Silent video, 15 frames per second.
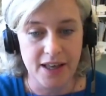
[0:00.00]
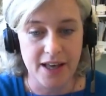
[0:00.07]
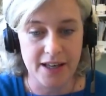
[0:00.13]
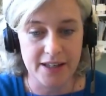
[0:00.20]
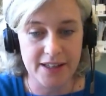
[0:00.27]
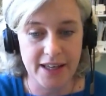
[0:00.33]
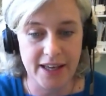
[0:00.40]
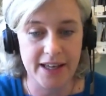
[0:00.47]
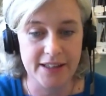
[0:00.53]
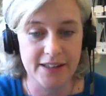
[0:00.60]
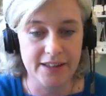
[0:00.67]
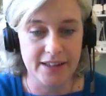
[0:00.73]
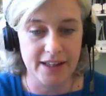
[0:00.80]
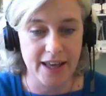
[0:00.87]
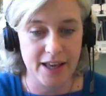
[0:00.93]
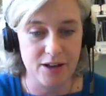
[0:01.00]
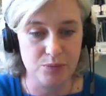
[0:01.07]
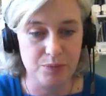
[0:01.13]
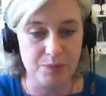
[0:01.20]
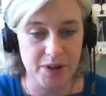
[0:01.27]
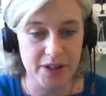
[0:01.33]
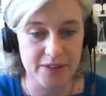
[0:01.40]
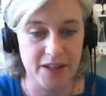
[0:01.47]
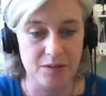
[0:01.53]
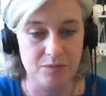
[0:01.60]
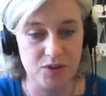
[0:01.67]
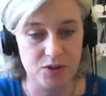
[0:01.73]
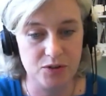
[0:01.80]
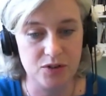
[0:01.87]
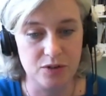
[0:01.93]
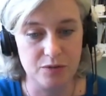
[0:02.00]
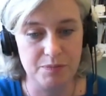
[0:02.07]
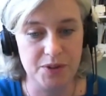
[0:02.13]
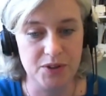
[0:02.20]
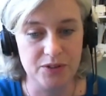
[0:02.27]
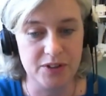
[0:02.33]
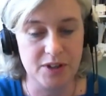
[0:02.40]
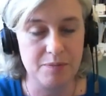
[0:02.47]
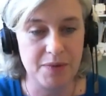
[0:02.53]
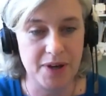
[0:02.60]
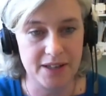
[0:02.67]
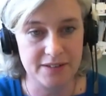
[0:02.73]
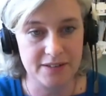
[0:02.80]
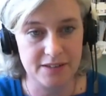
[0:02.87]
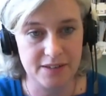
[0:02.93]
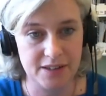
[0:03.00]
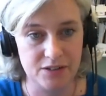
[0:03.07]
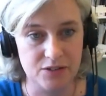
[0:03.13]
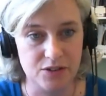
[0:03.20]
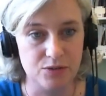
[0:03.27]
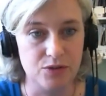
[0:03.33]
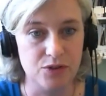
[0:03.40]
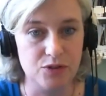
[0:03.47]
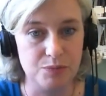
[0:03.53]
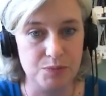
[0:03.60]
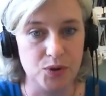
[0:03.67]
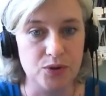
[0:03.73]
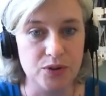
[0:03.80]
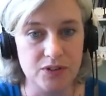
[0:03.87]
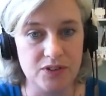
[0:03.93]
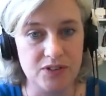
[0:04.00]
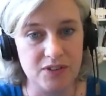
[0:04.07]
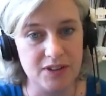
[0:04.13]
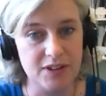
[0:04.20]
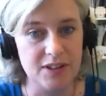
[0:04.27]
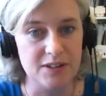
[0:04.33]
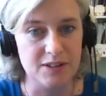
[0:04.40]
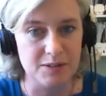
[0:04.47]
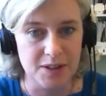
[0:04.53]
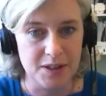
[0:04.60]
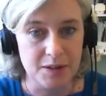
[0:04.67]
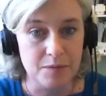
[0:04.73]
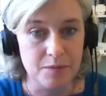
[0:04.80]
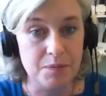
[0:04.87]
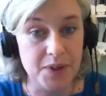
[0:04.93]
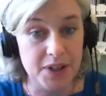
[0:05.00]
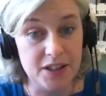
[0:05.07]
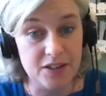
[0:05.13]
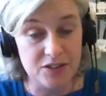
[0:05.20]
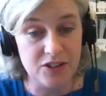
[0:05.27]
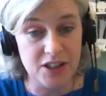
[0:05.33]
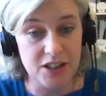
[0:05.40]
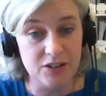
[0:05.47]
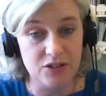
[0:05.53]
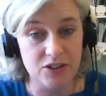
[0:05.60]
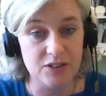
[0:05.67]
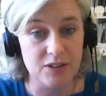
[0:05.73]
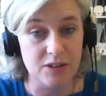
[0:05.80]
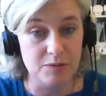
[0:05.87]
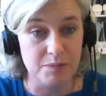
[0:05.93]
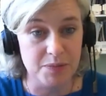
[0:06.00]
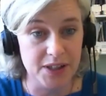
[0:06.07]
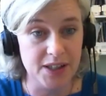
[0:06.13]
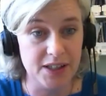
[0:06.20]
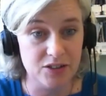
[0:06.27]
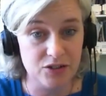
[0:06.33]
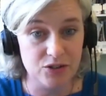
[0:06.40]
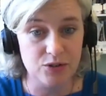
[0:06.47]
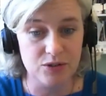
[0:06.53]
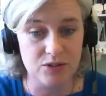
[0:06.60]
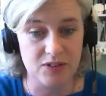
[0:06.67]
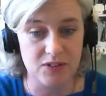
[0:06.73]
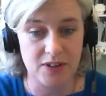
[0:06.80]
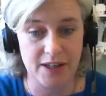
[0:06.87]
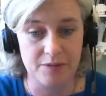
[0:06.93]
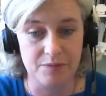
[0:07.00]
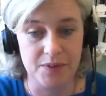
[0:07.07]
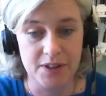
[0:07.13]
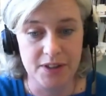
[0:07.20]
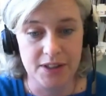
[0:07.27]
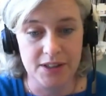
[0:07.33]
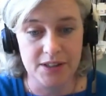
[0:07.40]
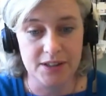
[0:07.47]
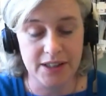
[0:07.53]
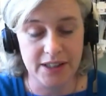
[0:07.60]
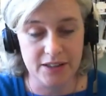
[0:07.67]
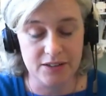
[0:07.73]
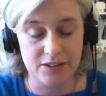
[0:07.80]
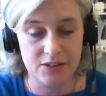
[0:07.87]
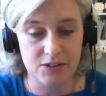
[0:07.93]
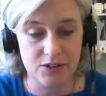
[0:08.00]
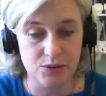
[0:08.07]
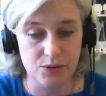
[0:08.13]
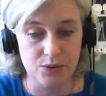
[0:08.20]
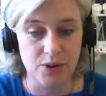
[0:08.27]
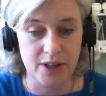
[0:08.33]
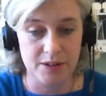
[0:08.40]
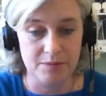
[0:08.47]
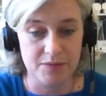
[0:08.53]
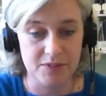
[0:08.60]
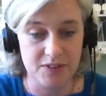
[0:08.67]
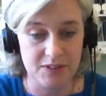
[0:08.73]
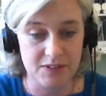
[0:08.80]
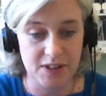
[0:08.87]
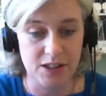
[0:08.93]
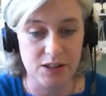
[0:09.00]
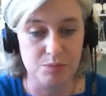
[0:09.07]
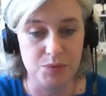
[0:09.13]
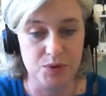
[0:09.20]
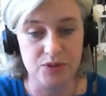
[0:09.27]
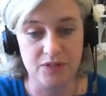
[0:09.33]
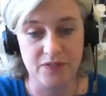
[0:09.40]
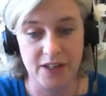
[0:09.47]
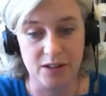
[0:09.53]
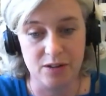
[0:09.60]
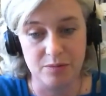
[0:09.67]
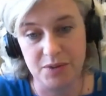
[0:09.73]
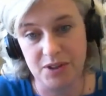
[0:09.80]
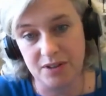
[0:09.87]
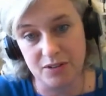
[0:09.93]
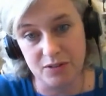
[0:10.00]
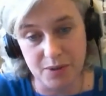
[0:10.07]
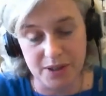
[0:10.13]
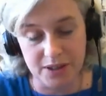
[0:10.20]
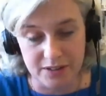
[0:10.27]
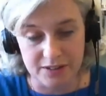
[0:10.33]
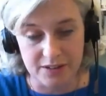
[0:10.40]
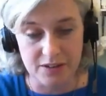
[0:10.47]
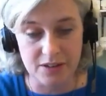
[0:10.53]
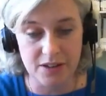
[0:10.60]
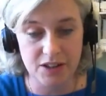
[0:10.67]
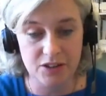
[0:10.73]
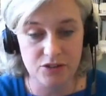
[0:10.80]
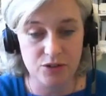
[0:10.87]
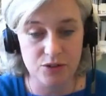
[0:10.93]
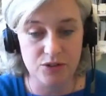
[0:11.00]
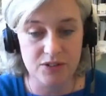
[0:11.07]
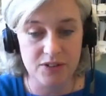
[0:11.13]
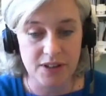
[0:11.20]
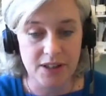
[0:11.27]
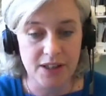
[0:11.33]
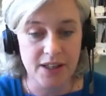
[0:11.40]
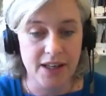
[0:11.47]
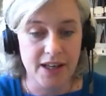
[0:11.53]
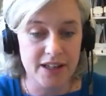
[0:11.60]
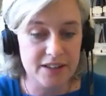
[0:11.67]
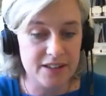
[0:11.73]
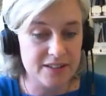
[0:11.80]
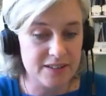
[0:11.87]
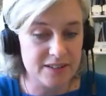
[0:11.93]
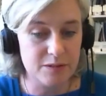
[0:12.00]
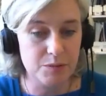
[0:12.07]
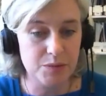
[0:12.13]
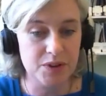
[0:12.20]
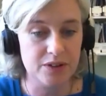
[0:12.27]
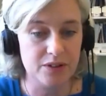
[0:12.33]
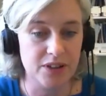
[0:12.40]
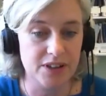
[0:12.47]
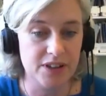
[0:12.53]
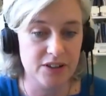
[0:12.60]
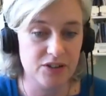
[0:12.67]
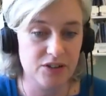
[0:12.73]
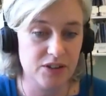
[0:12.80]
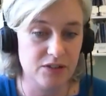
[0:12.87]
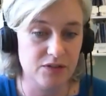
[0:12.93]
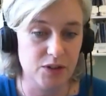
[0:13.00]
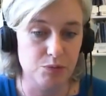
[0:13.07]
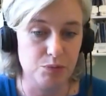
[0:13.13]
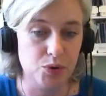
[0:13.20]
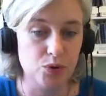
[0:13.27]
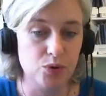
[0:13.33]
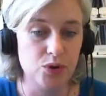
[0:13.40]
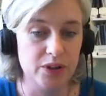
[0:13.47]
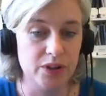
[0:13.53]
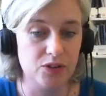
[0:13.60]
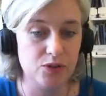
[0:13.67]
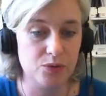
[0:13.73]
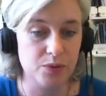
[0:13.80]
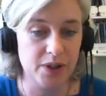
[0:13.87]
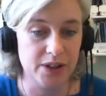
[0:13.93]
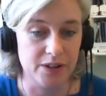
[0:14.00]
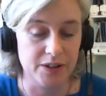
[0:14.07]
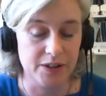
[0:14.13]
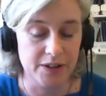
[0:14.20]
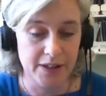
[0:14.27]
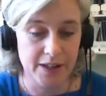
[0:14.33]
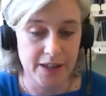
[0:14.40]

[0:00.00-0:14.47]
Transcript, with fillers: again, helping them to sort of build capacity to respond to these big changes and big issues um, linked to um, sustainable development as well as other issues. And there's a similar initiative in Poland where